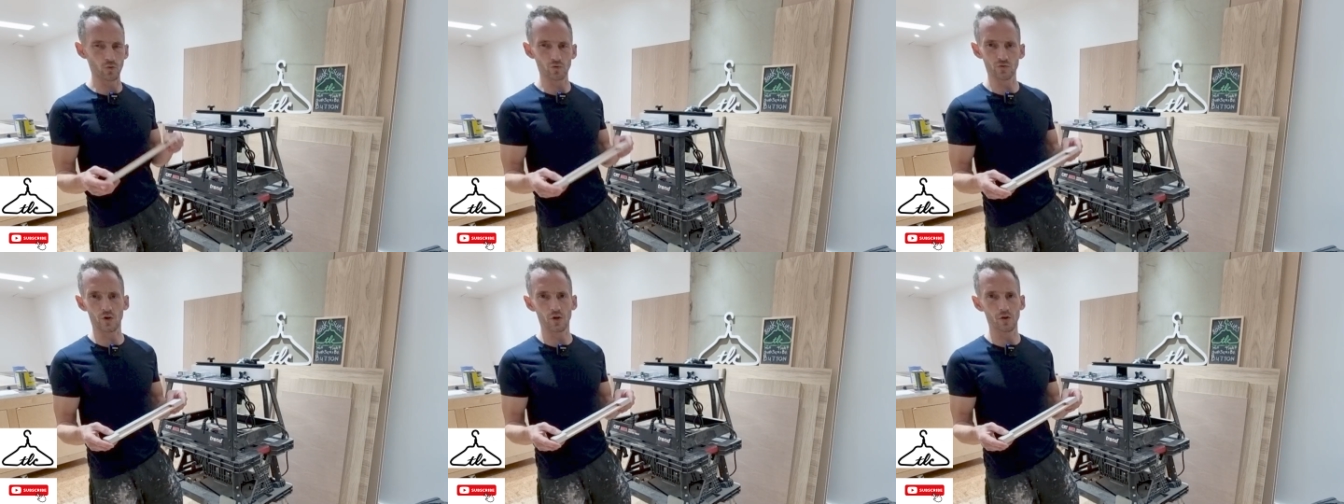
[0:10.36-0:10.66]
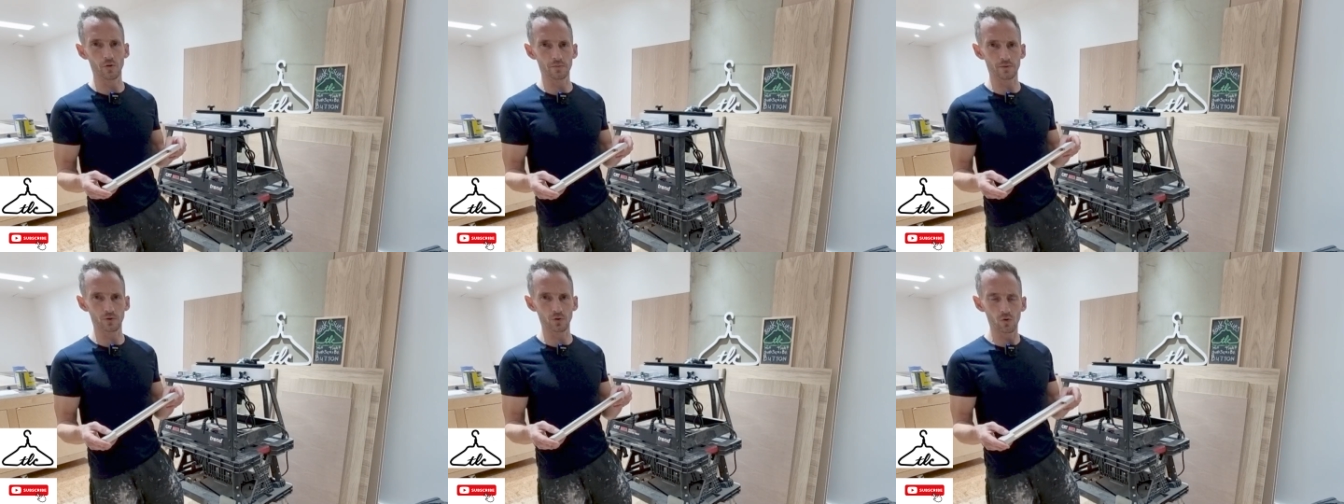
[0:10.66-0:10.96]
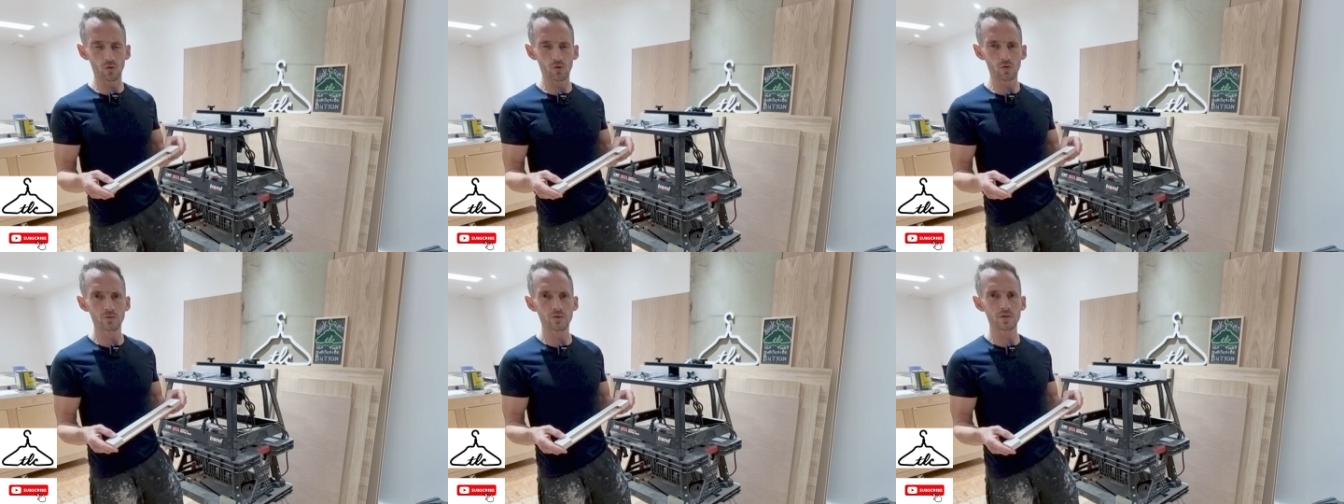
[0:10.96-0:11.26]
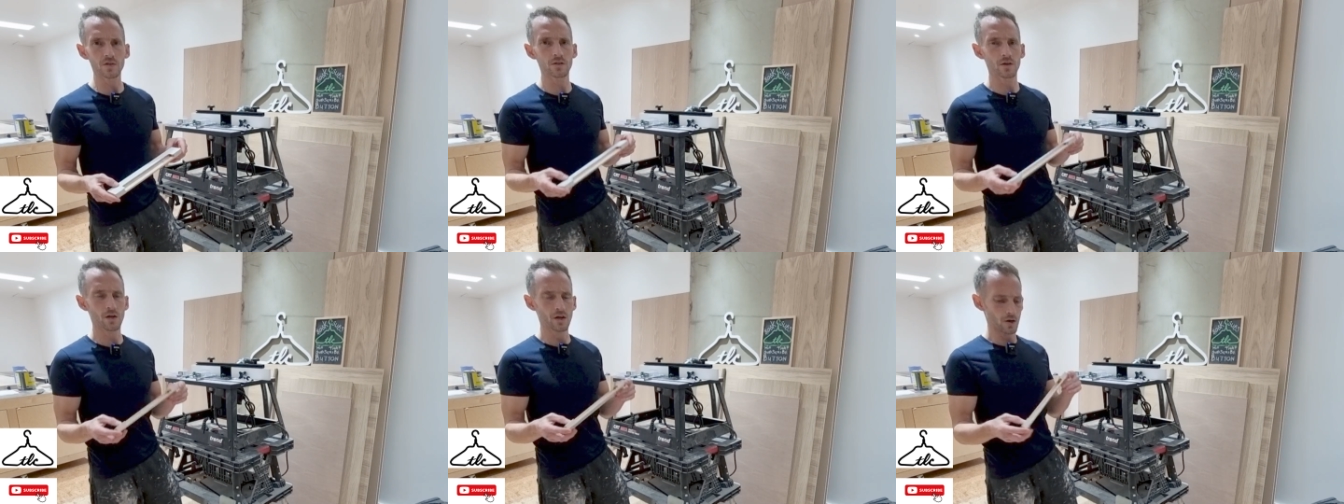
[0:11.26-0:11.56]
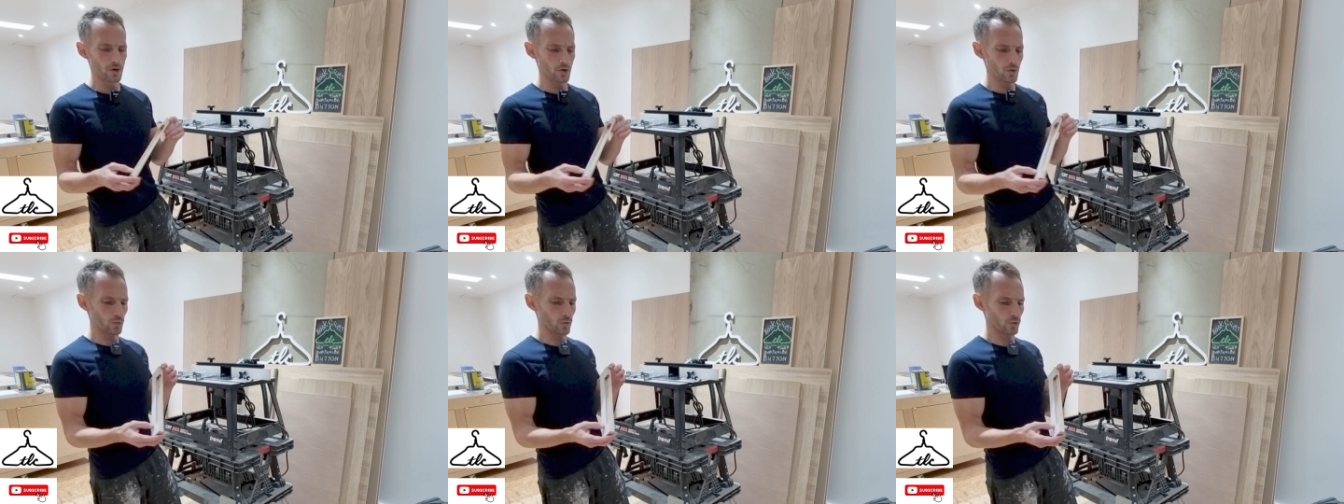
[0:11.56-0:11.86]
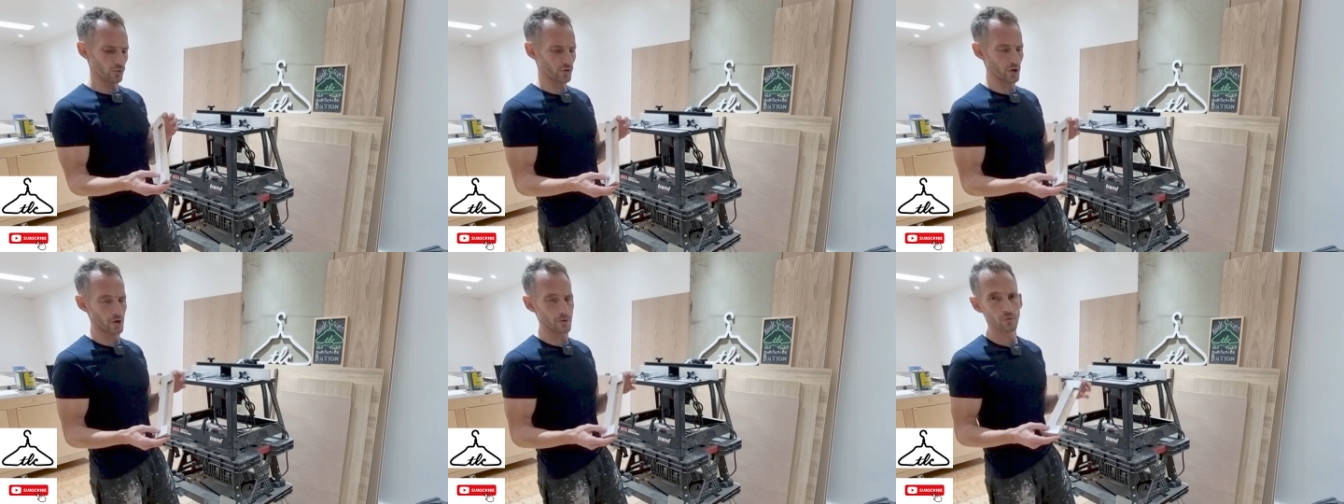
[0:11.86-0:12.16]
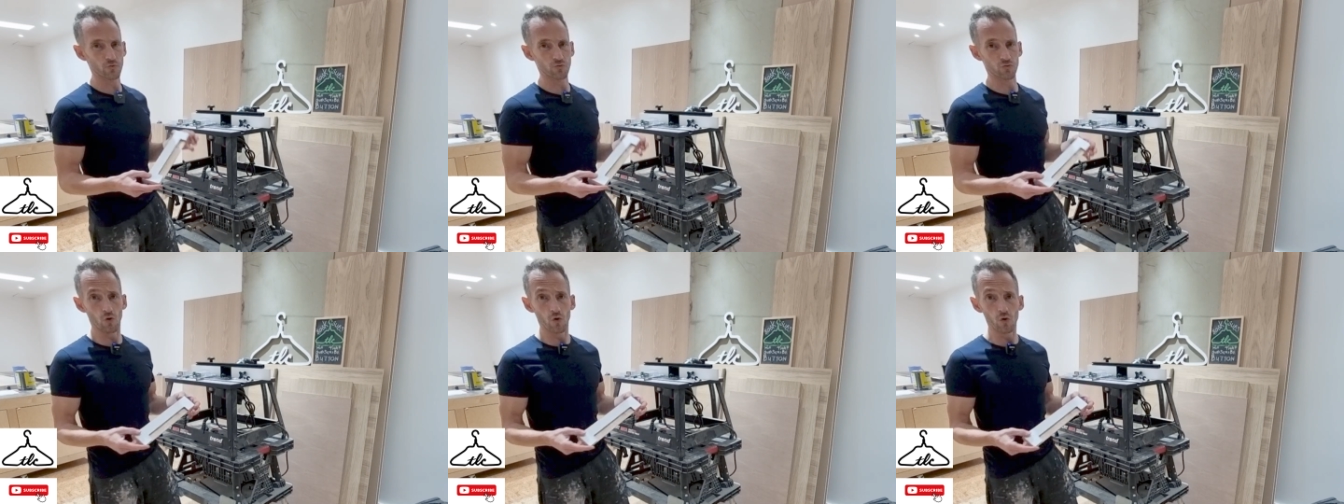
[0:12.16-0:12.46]
wardrobe doors,
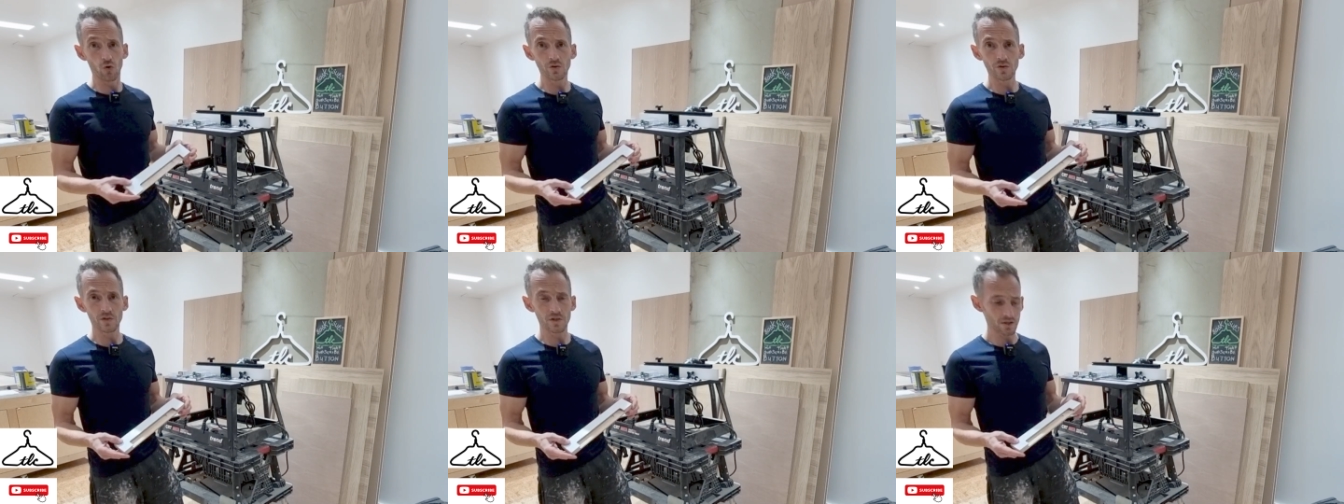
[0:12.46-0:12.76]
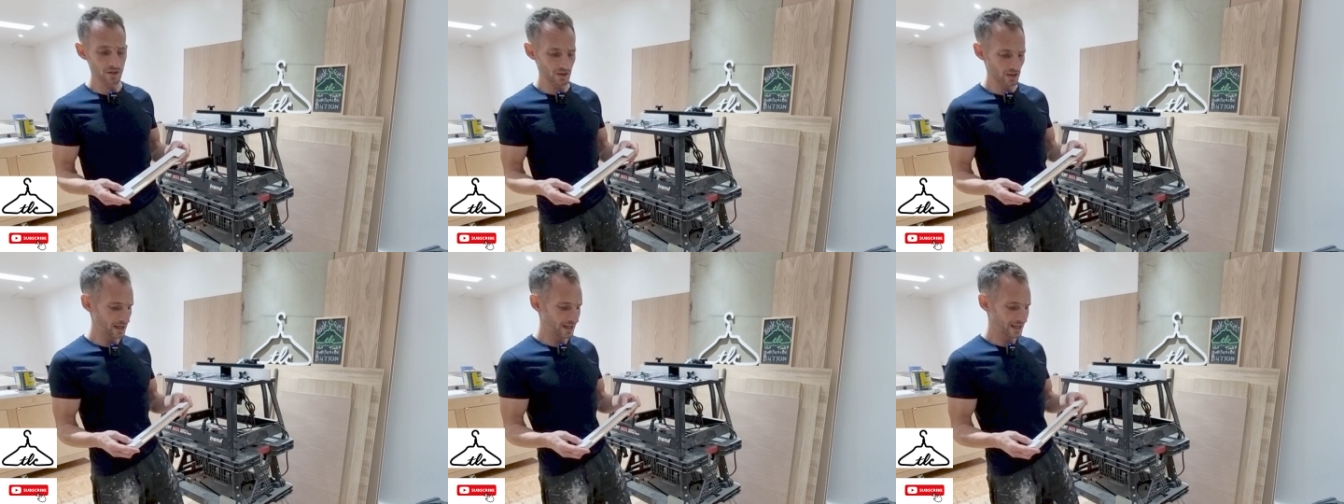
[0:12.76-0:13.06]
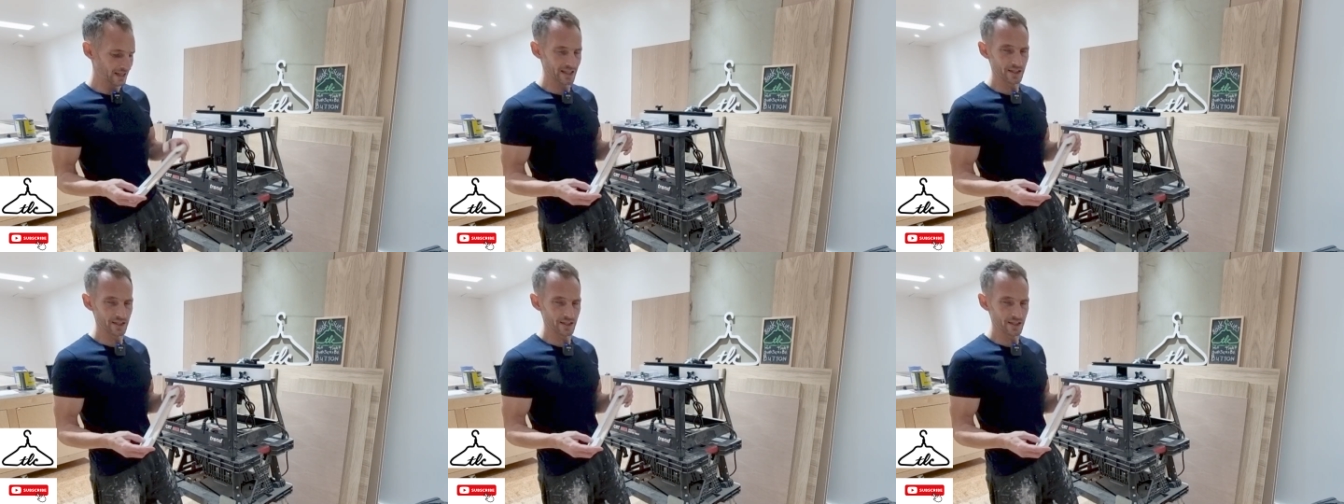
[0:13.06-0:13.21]
wardrobe drawers,